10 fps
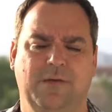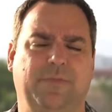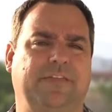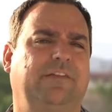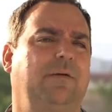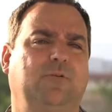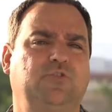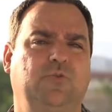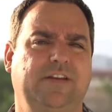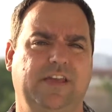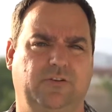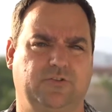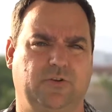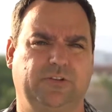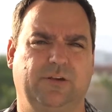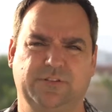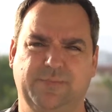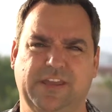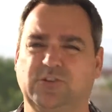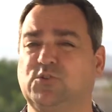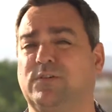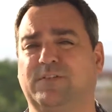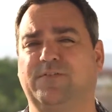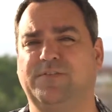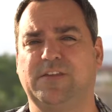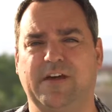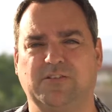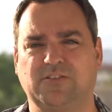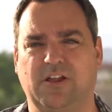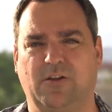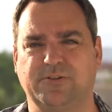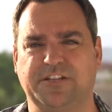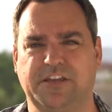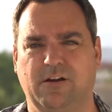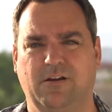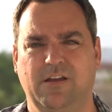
By the time I was 28 years old, I was making $250,000 a year